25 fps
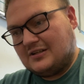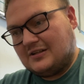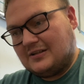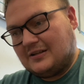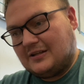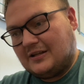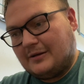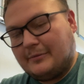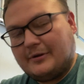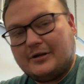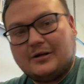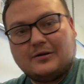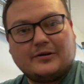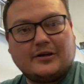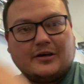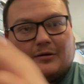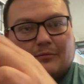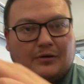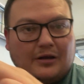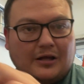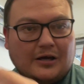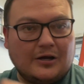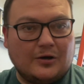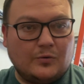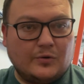Let me know down
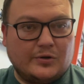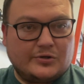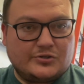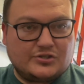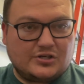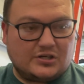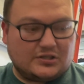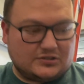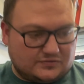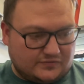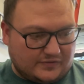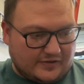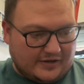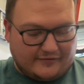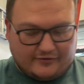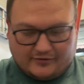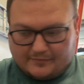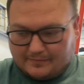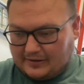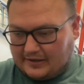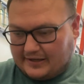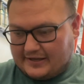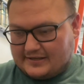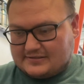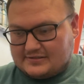below what's your all's favorite
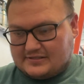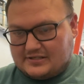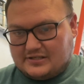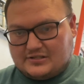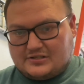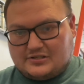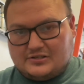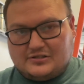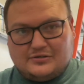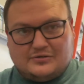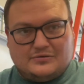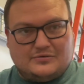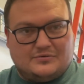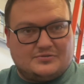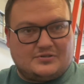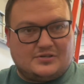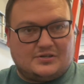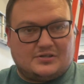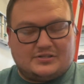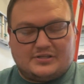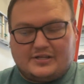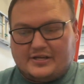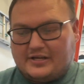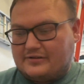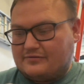plastic to use on
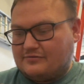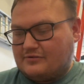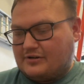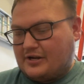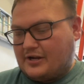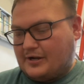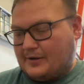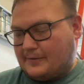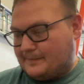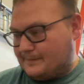a Ned rig.